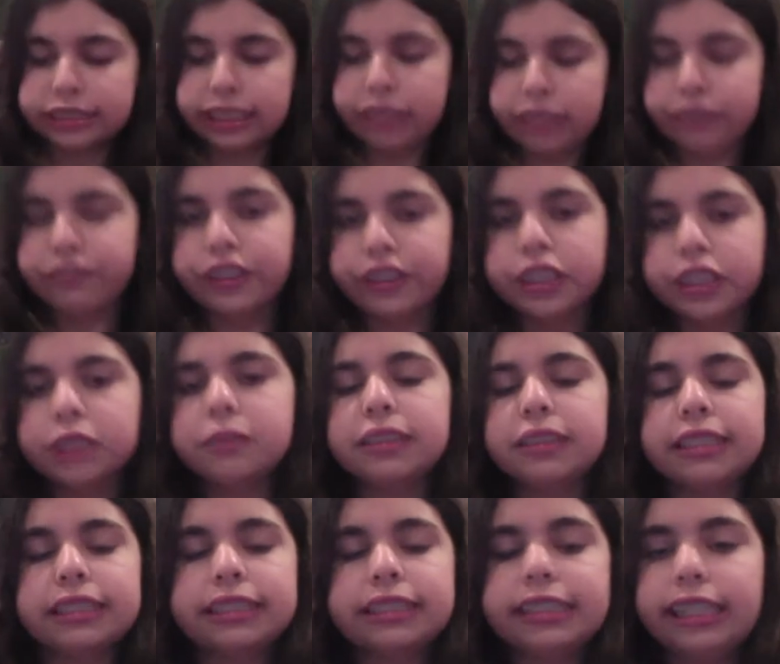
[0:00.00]
and the first
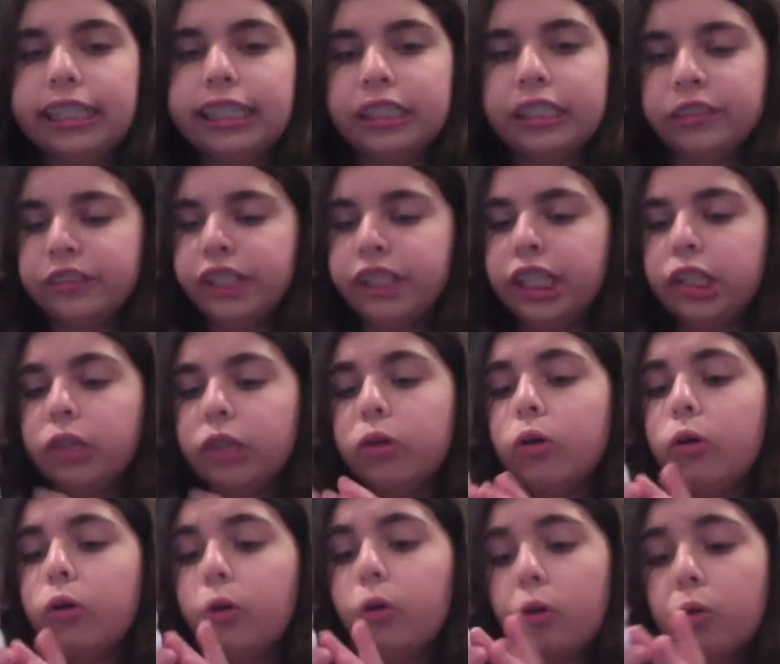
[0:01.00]
one is the Evian
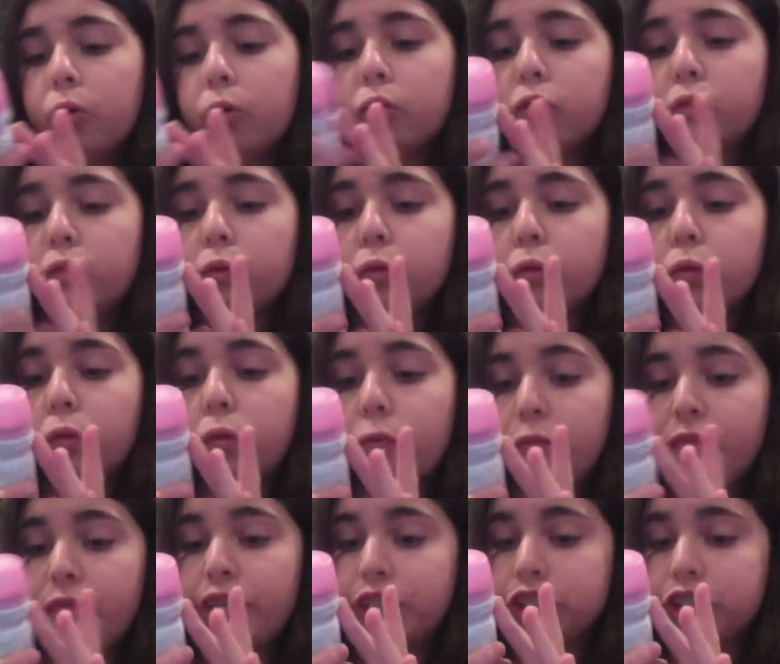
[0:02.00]

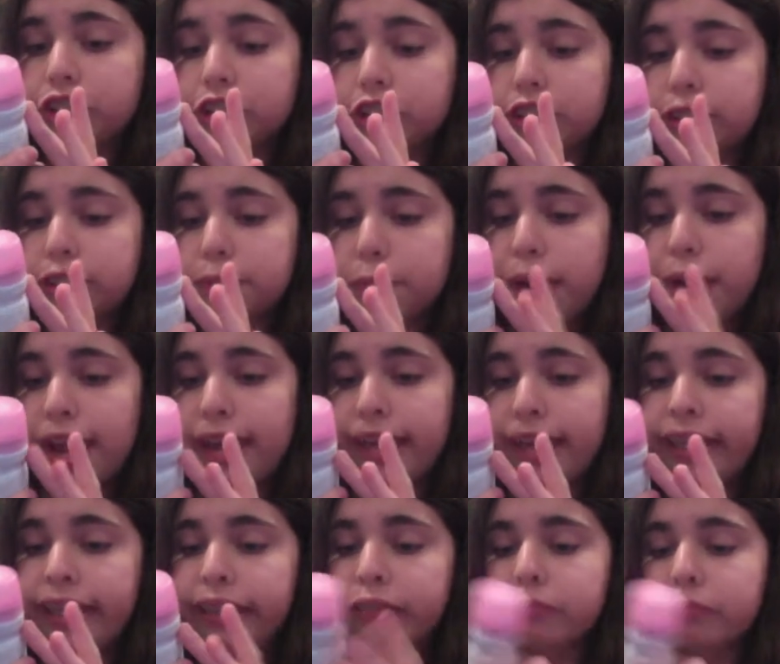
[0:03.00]
Facial
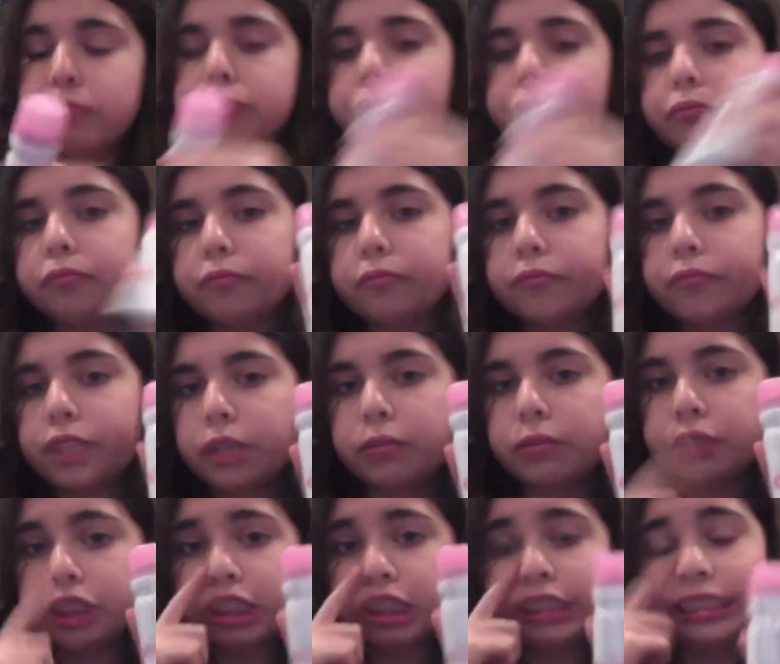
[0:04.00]
Spray,
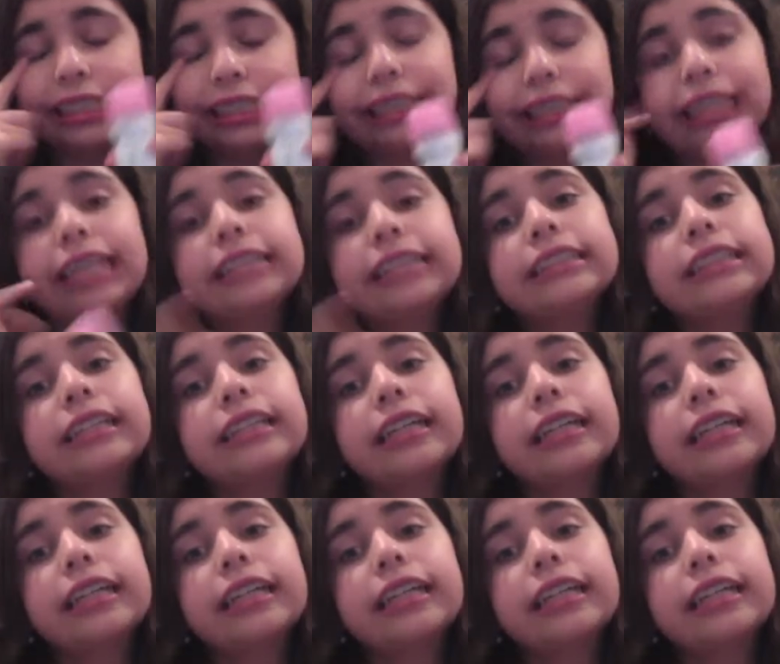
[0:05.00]
which looks like this.